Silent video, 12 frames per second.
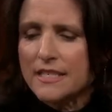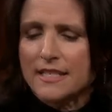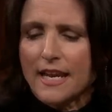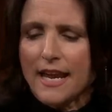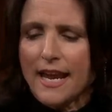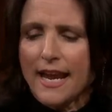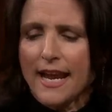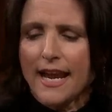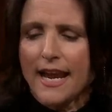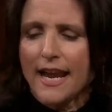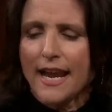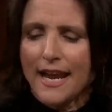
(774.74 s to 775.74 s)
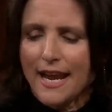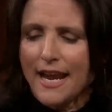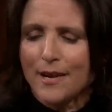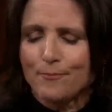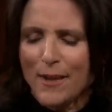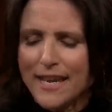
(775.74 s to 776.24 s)
a
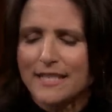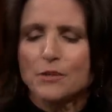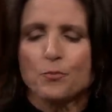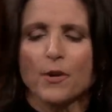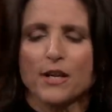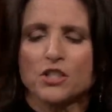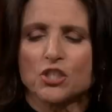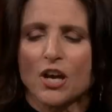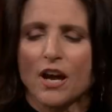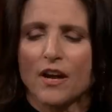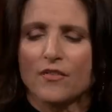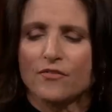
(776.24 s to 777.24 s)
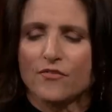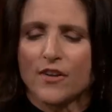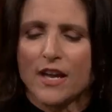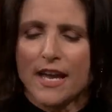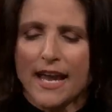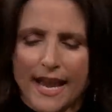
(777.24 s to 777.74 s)
paintbrush of
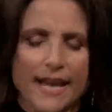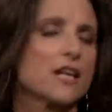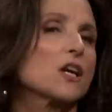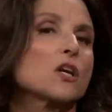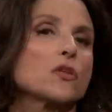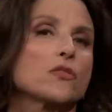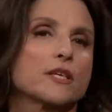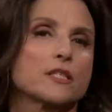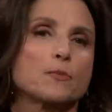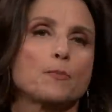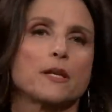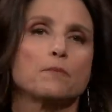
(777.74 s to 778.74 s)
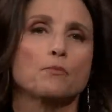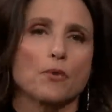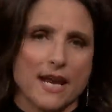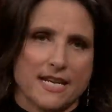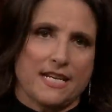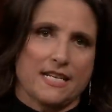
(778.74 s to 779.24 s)
hair that's been
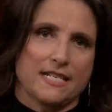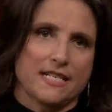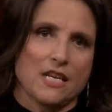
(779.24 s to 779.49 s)
braided